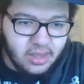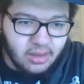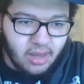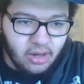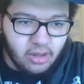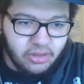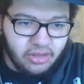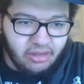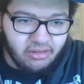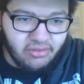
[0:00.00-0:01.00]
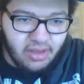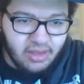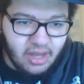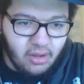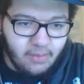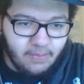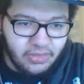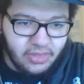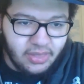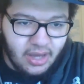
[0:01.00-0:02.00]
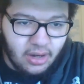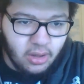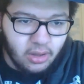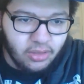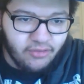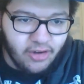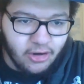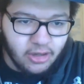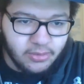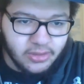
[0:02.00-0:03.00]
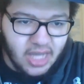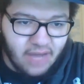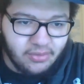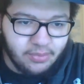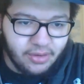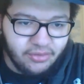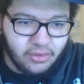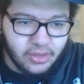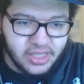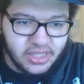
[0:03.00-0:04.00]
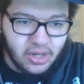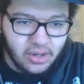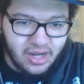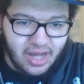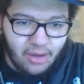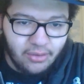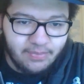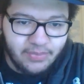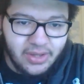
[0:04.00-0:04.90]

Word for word: That all things that all that all the variables haven't been fully sorted out.